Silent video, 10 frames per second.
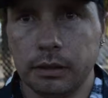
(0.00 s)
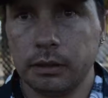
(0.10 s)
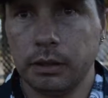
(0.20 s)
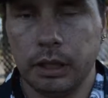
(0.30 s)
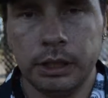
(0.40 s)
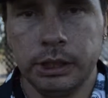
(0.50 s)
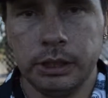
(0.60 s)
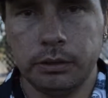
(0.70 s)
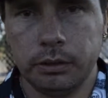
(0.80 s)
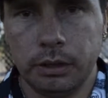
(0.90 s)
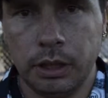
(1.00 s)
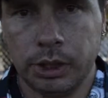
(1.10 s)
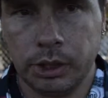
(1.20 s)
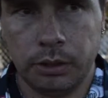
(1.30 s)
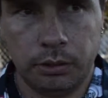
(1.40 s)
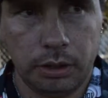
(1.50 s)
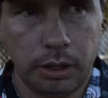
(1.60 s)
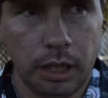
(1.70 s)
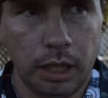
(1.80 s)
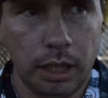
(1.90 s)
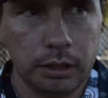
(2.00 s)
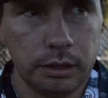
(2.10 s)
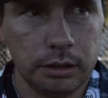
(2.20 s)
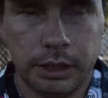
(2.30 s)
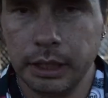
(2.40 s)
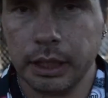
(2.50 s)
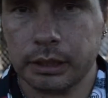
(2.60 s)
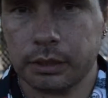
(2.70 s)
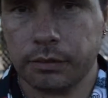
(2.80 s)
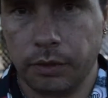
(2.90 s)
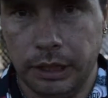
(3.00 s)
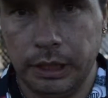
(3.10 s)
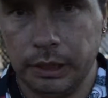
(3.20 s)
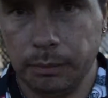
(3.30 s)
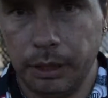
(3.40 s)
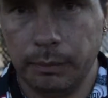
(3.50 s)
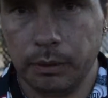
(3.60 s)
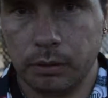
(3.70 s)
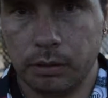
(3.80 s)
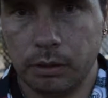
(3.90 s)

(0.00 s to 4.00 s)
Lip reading: they're issuing tickets for either people.